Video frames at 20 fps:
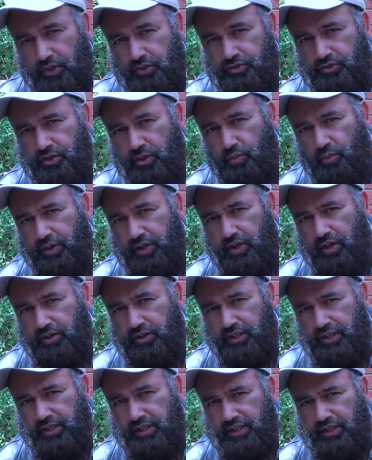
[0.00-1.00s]
So we are
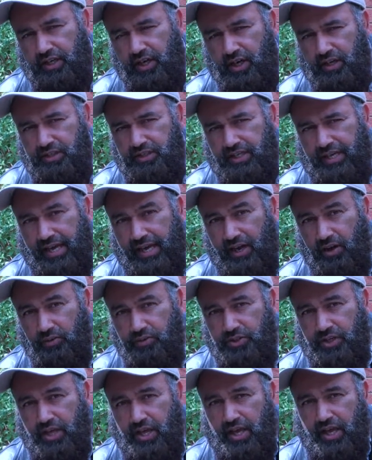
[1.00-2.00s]
going to cut
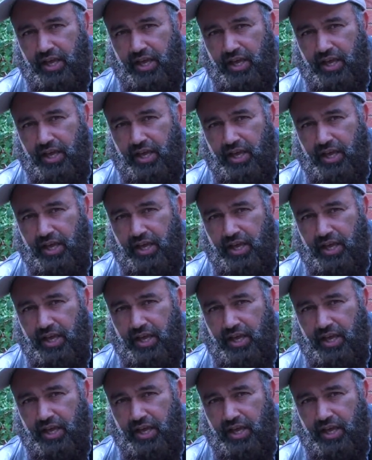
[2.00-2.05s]
out